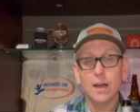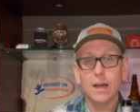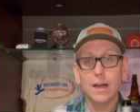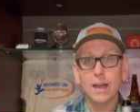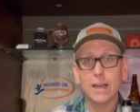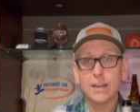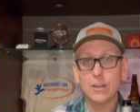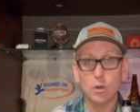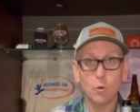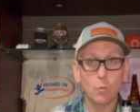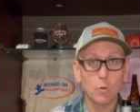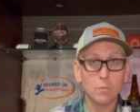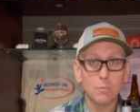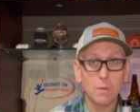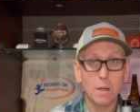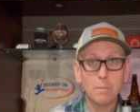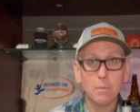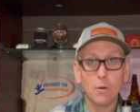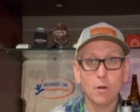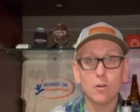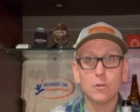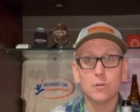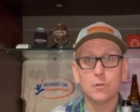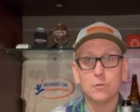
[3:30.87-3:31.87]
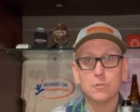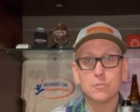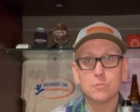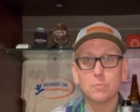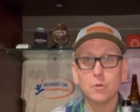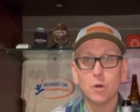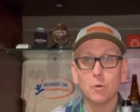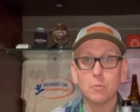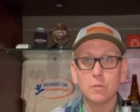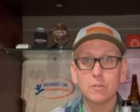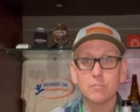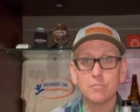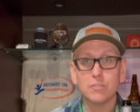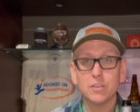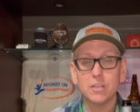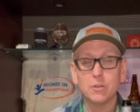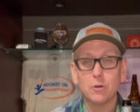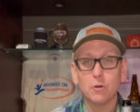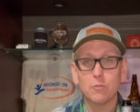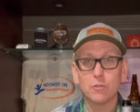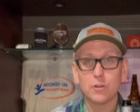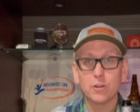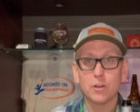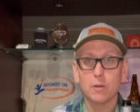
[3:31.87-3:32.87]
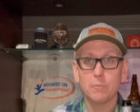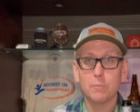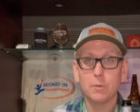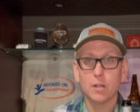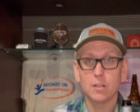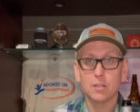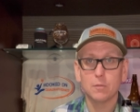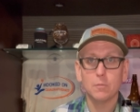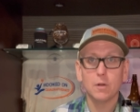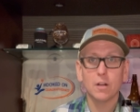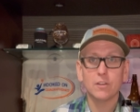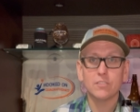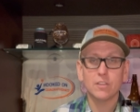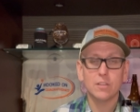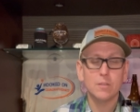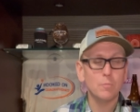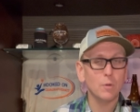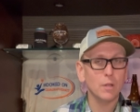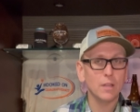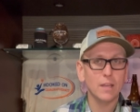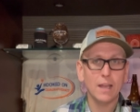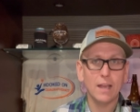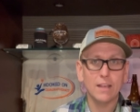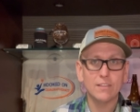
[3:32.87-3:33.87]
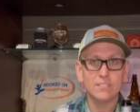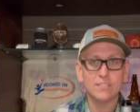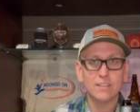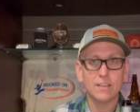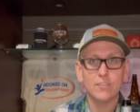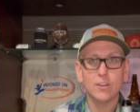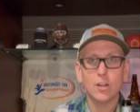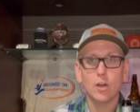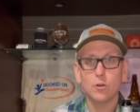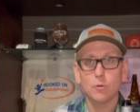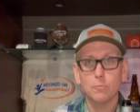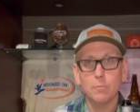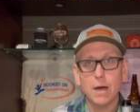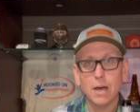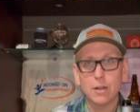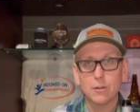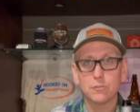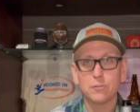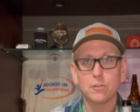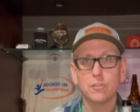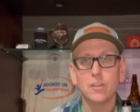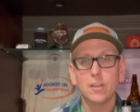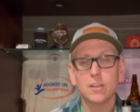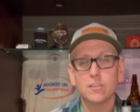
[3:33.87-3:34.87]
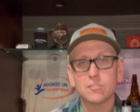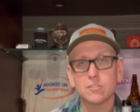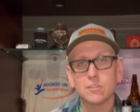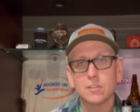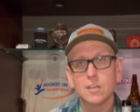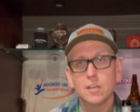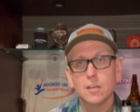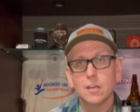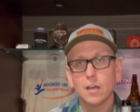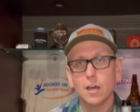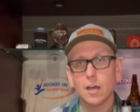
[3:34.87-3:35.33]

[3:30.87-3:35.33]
Uh, I know one of my partners, Bill McPhee, over here at Barrel of Monks, he probably has 700 bottles of this,